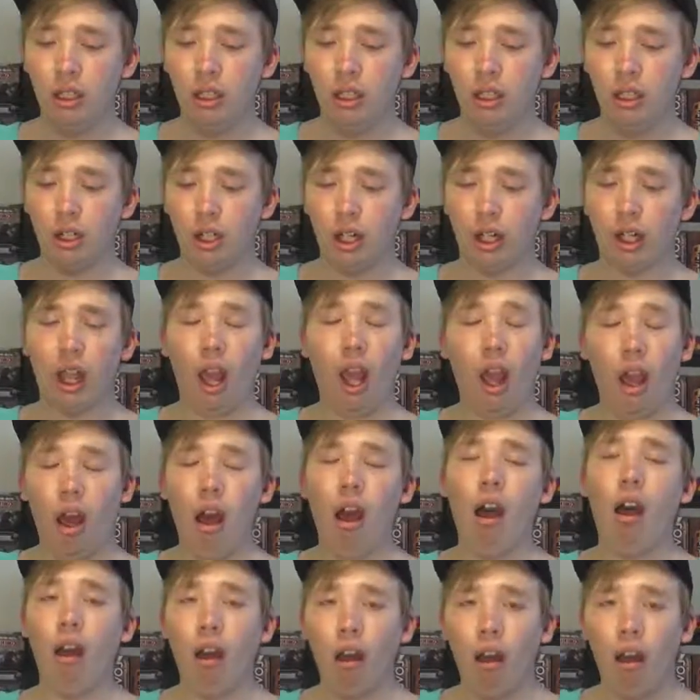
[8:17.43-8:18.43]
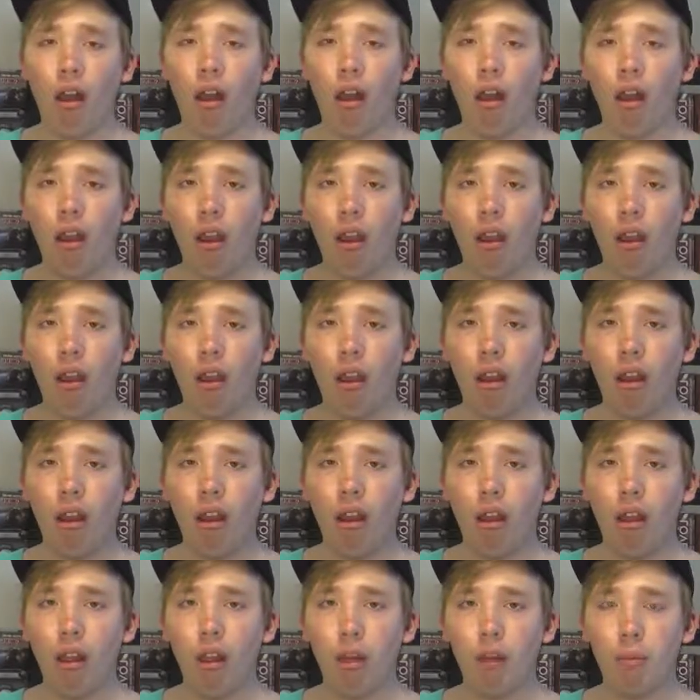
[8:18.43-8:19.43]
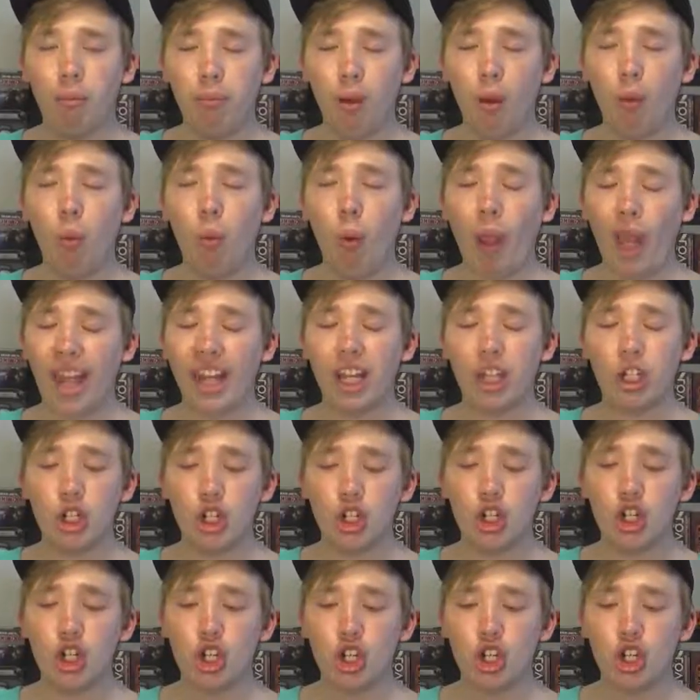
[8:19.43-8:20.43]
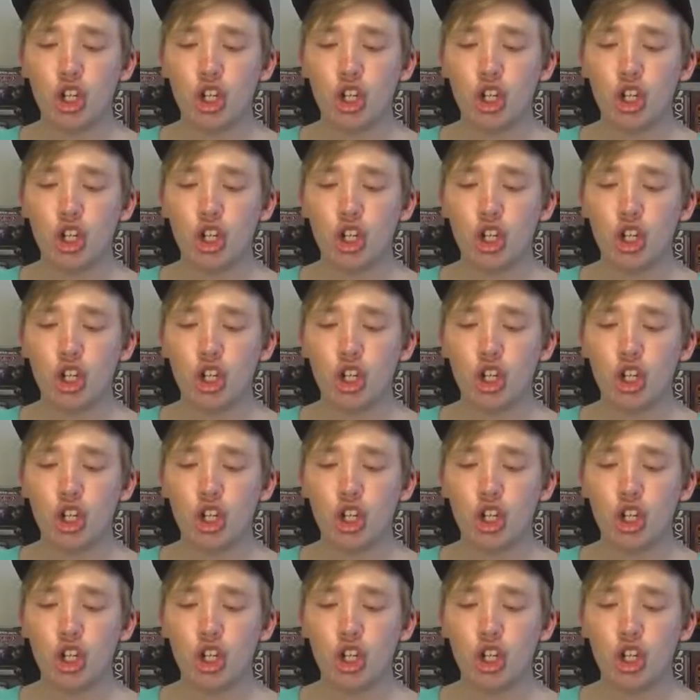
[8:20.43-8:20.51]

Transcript: You're like, ugh, but which?